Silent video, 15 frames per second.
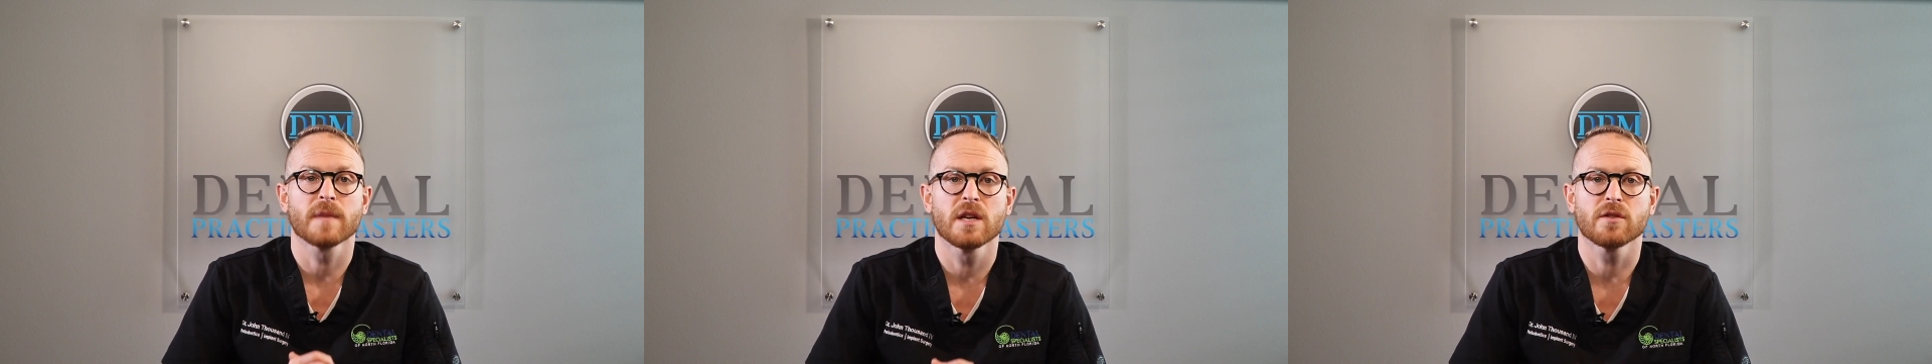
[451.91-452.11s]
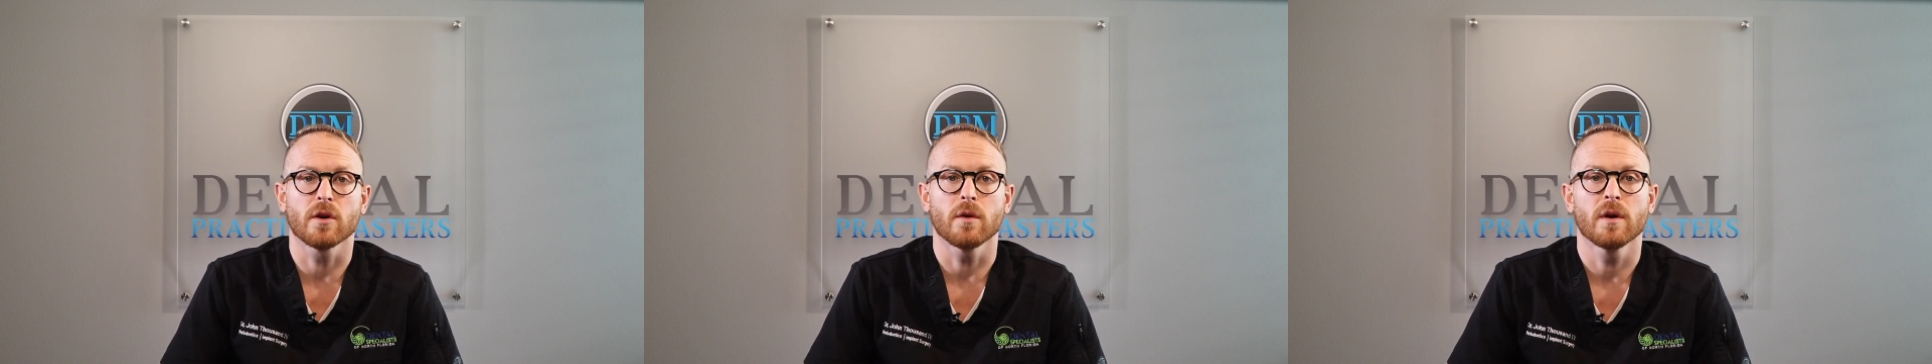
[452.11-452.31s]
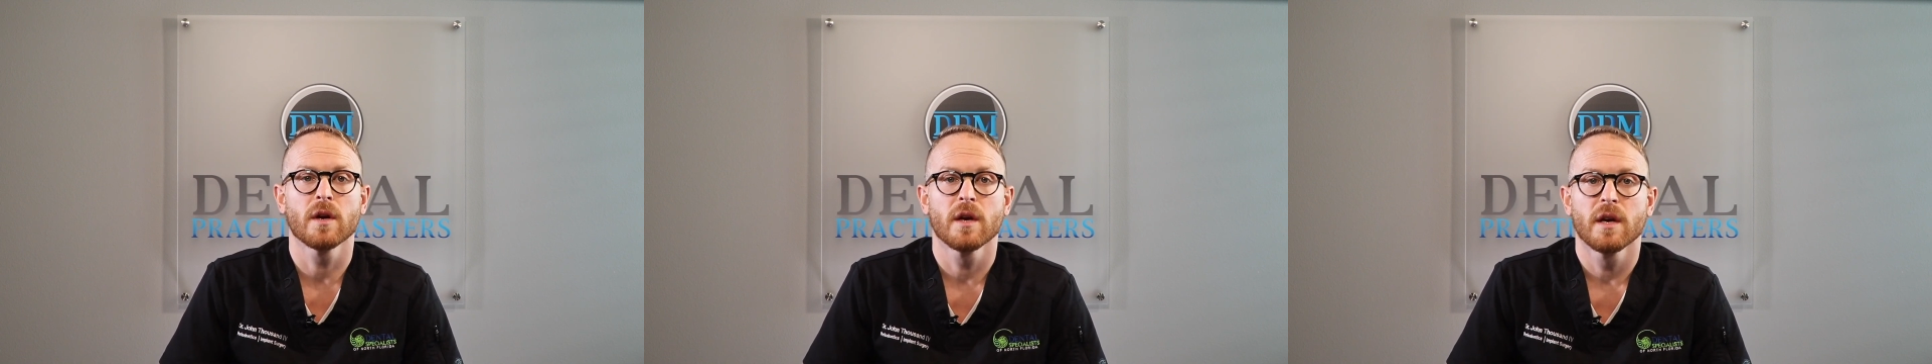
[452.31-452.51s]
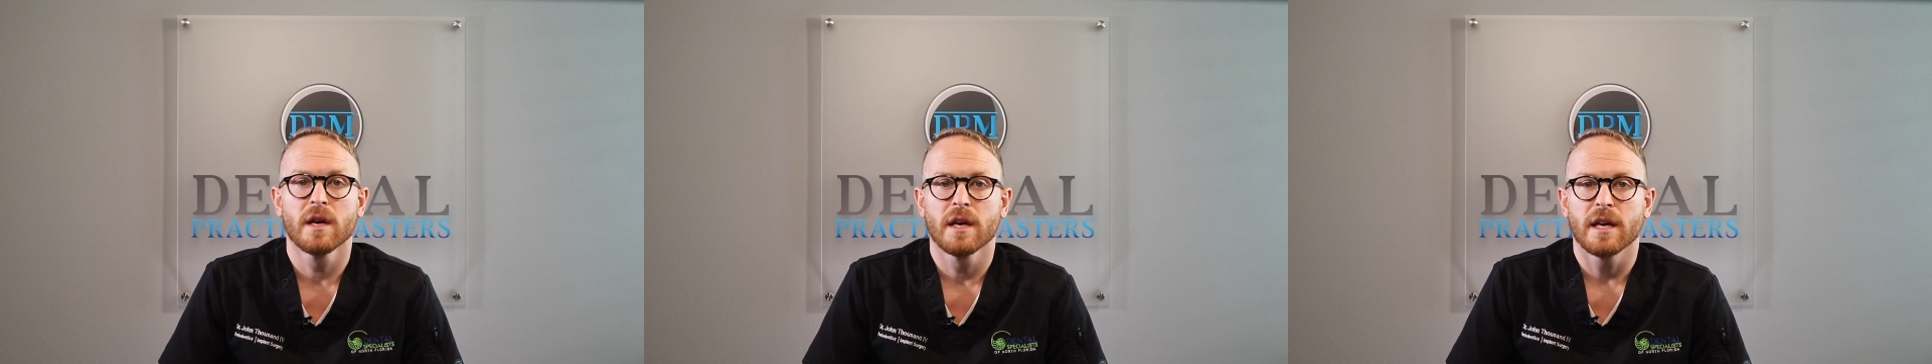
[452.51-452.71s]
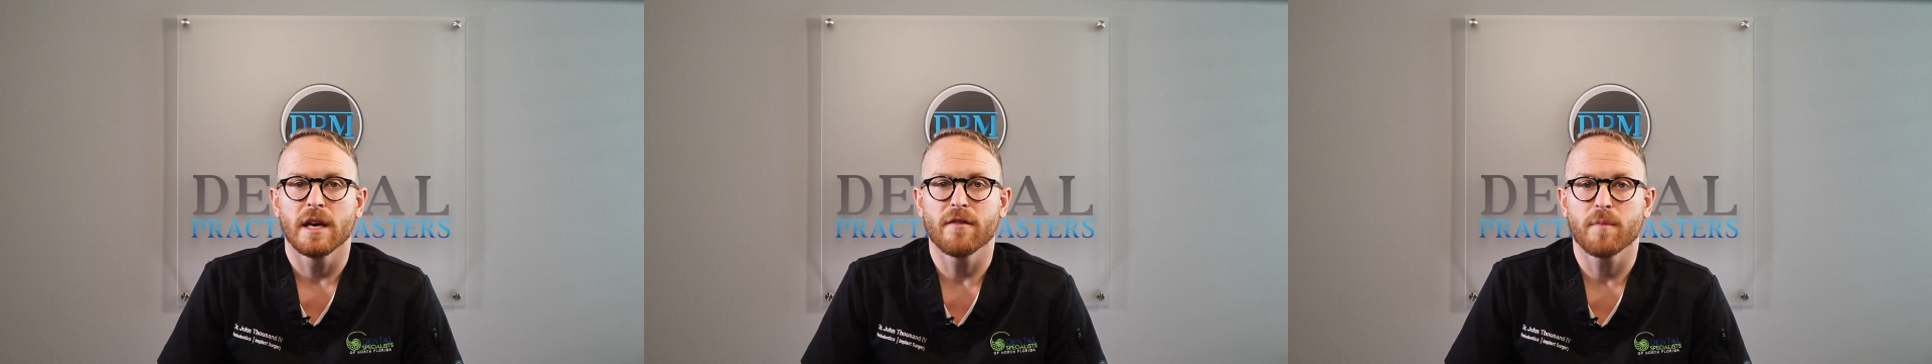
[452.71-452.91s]
So,
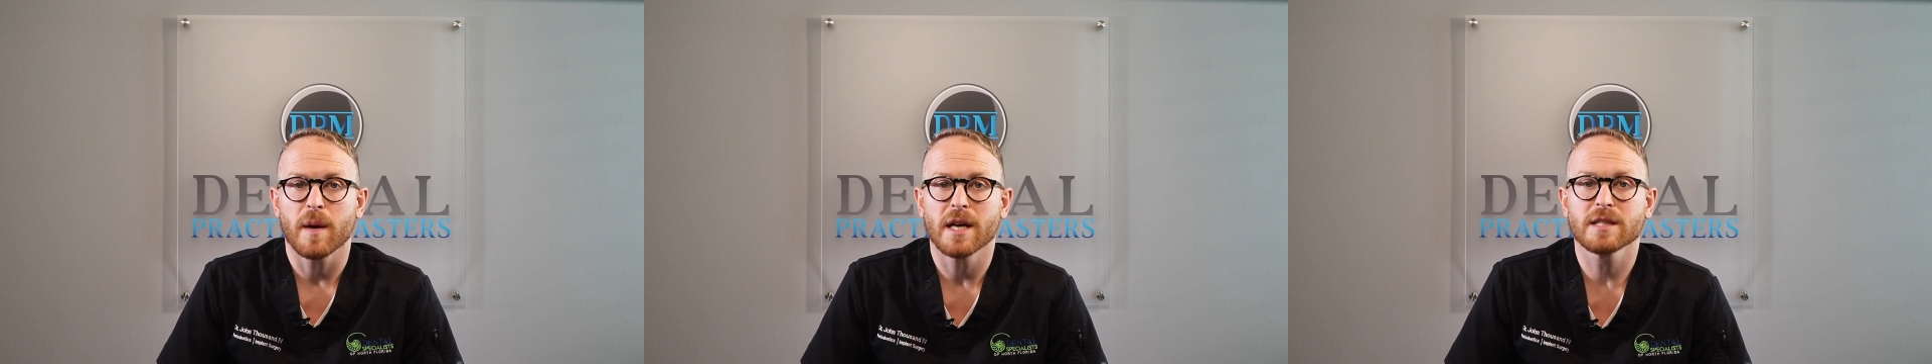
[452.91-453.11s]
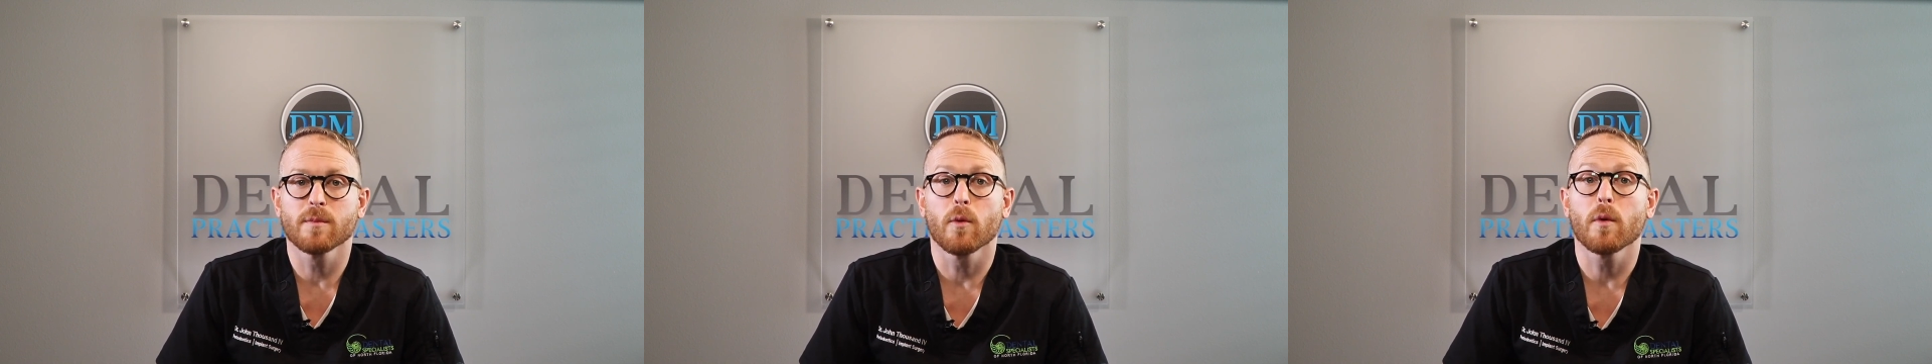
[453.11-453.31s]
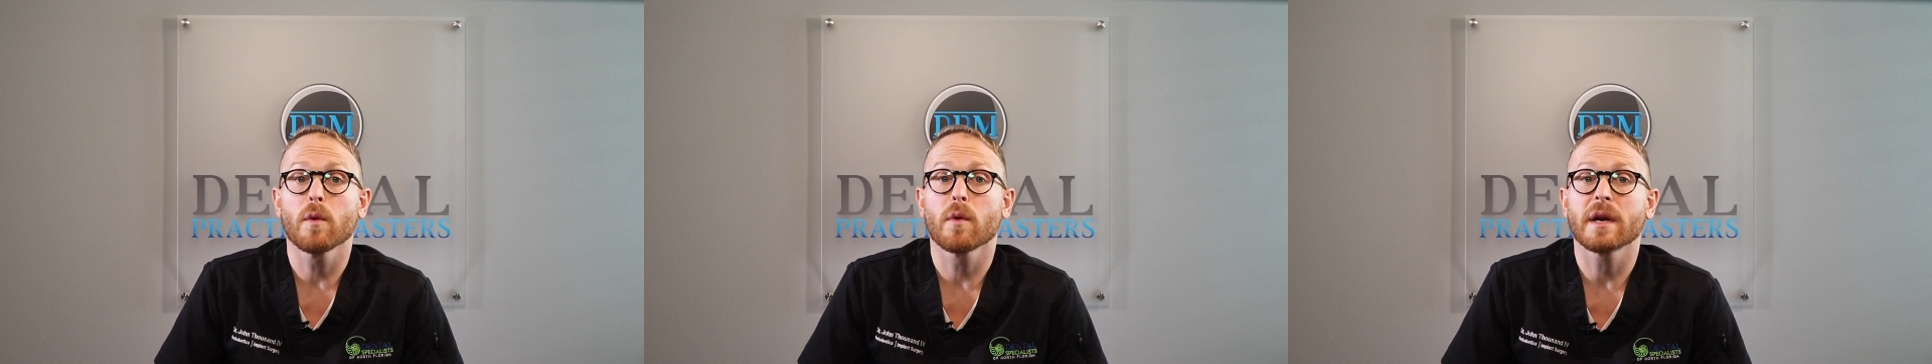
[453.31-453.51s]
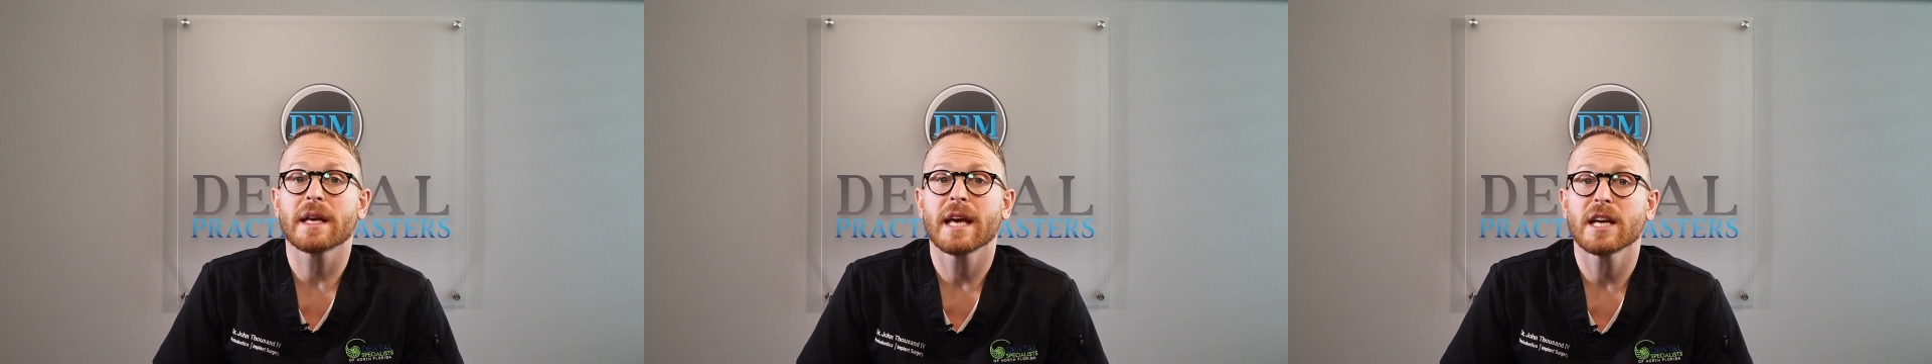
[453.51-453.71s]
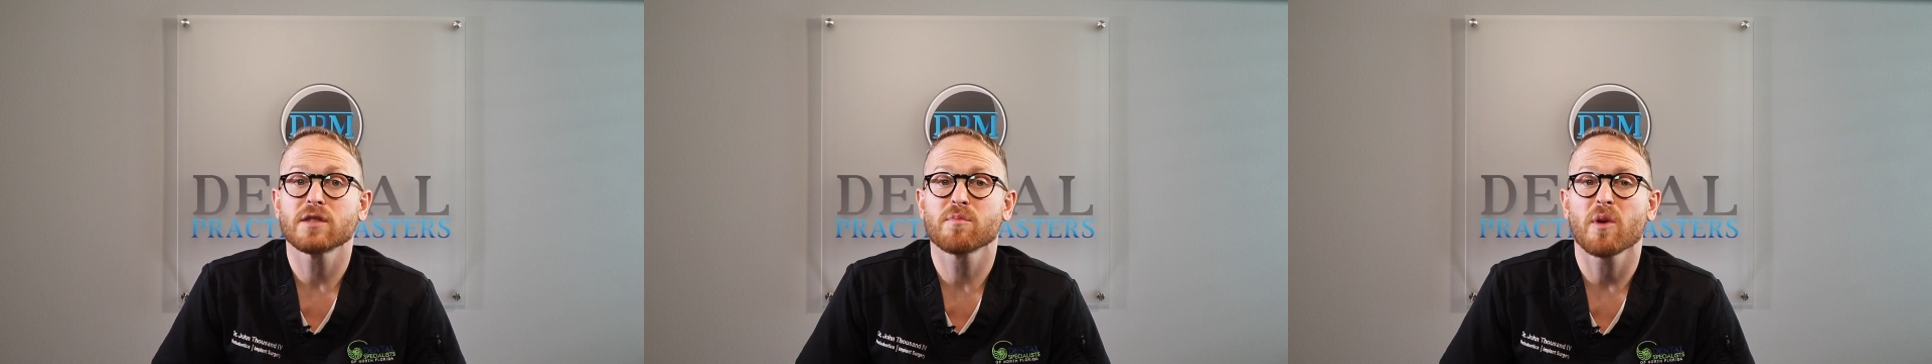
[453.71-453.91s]
if possible, we want
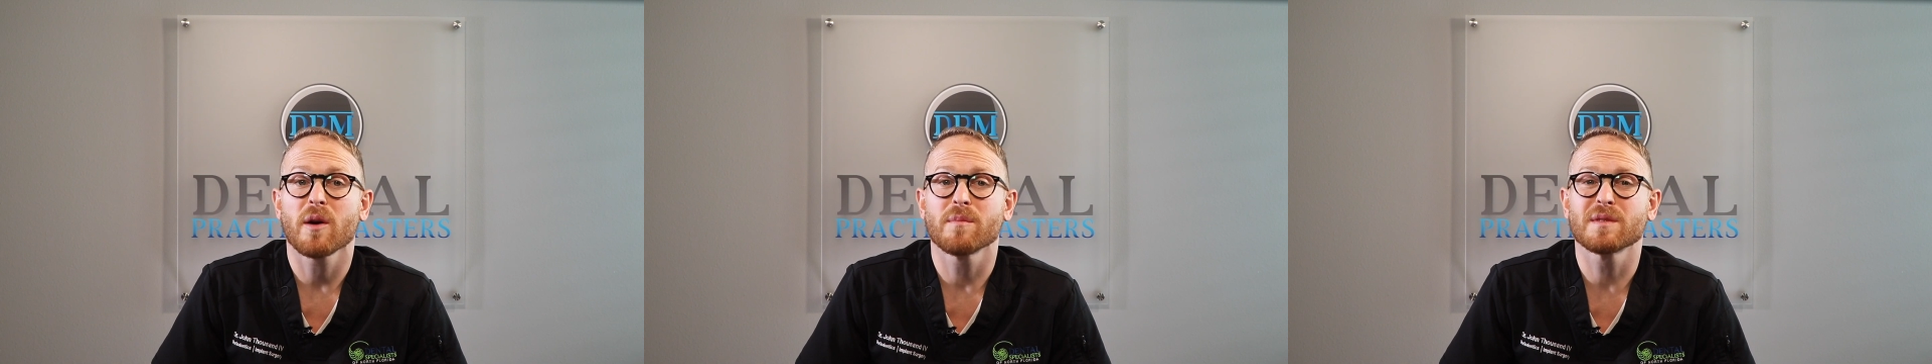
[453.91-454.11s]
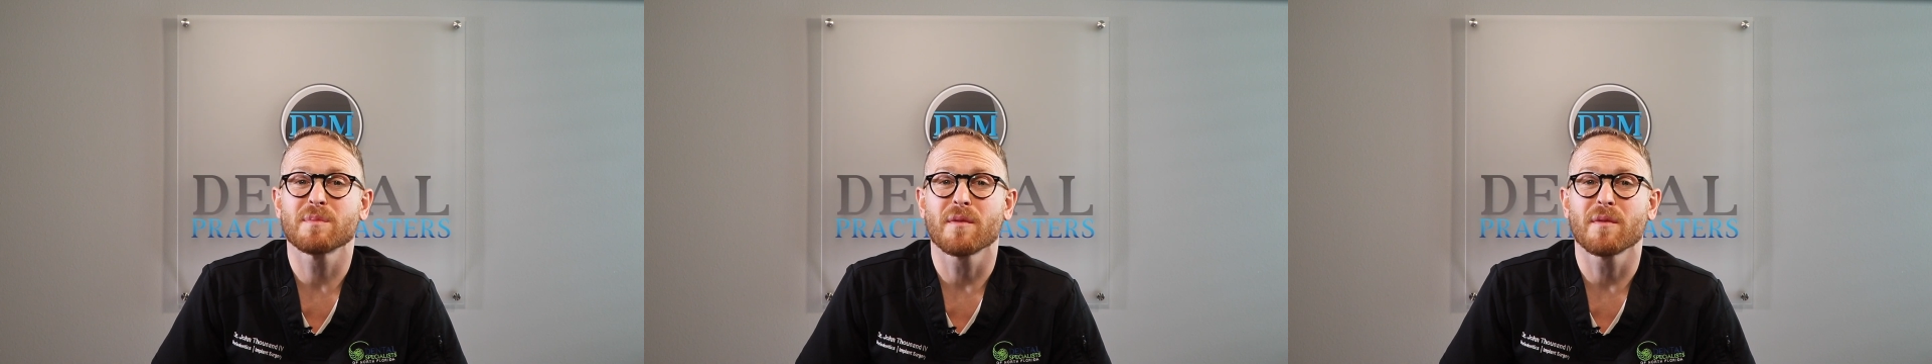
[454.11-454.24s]
to catch problems